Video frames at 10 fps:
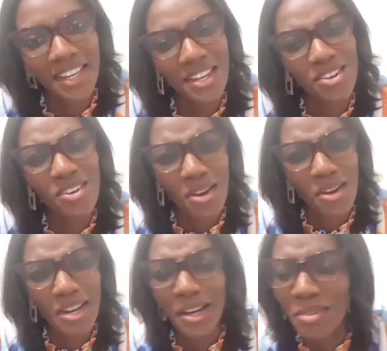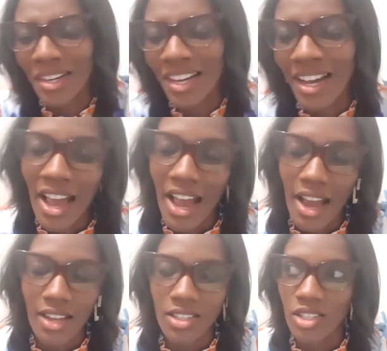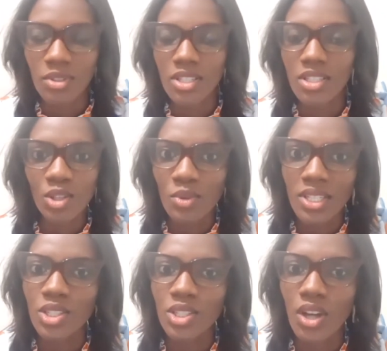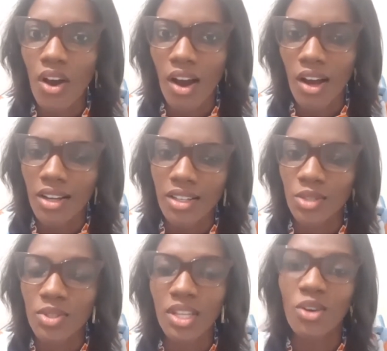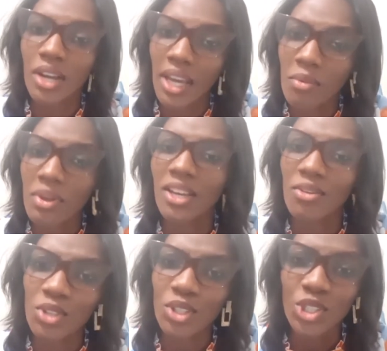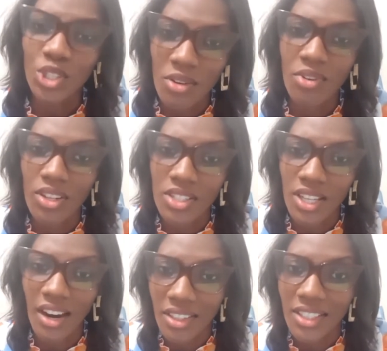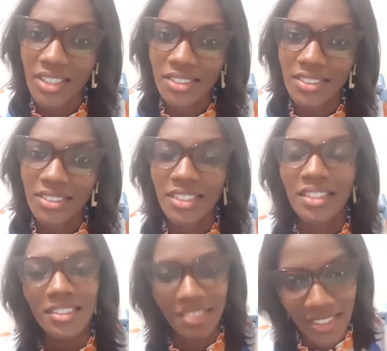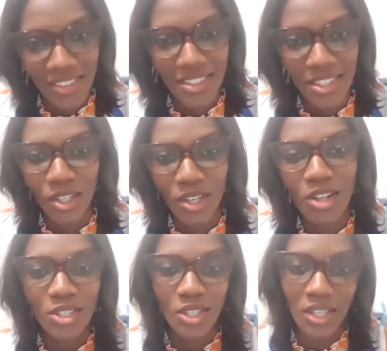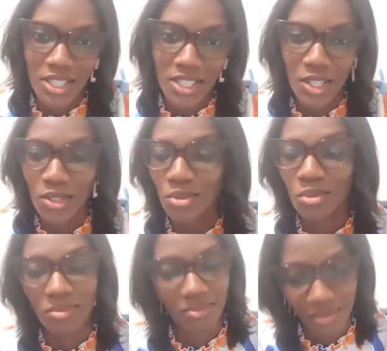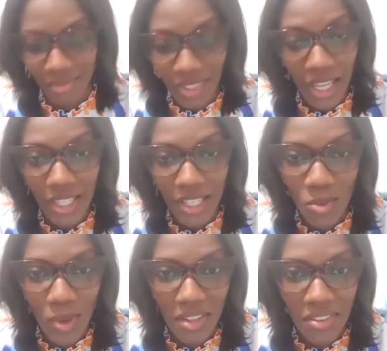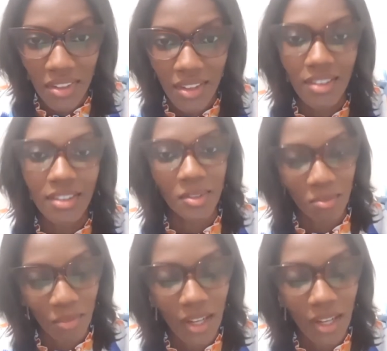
you know, hurry up. And she was in shock. She was like, okay, I'm gonna give you a shot of Voltaren so the doctor can see you. That didn't do anything. But